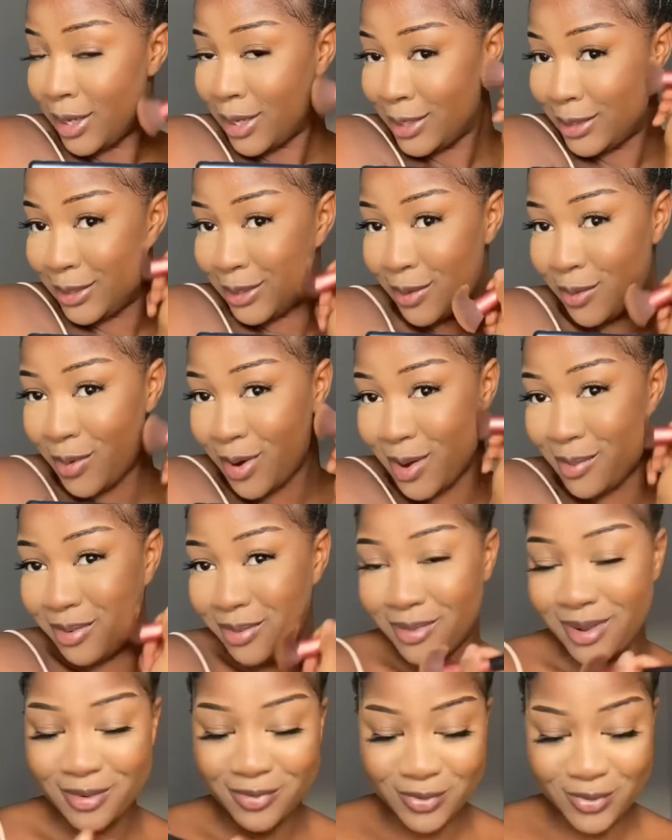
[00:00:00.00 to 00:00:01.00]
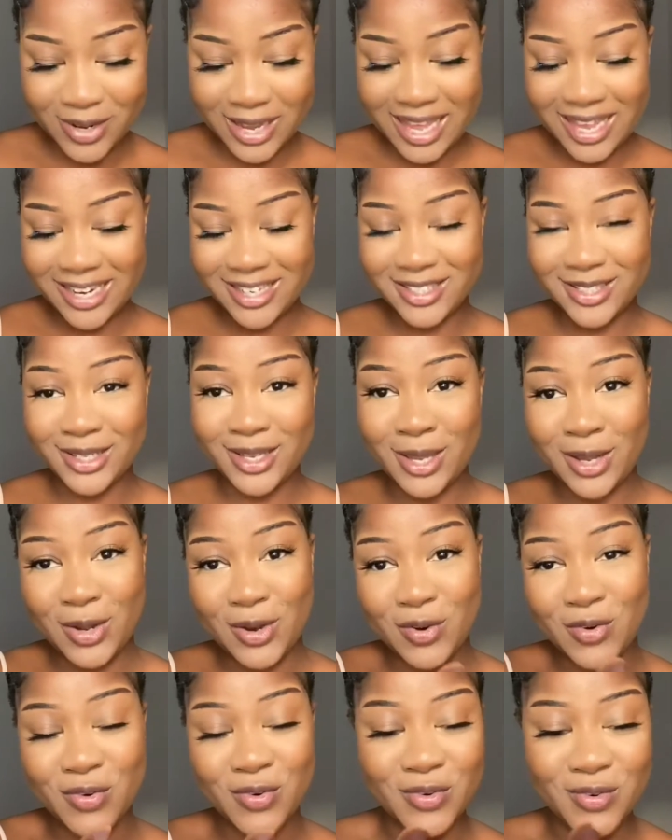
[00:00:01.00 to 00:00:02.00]
Don't worry about my forehead, it's looking
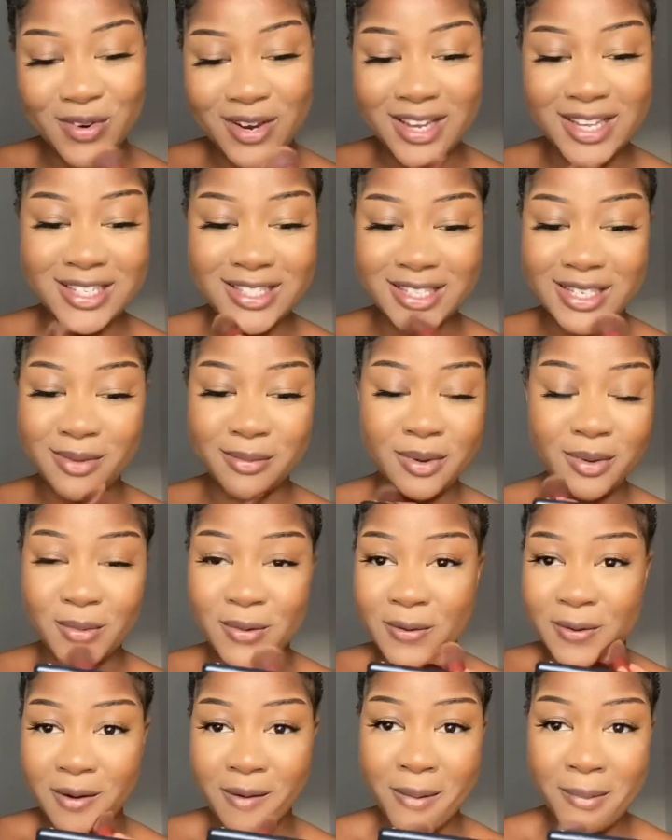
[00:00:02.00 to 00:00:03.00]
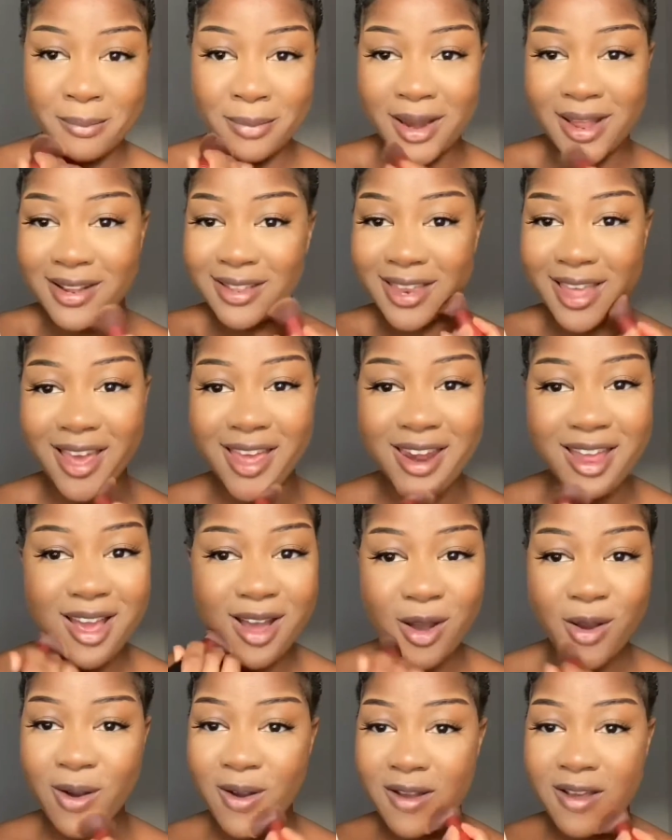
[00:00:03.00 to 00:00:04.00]
crazy, but we're gonna blend that out.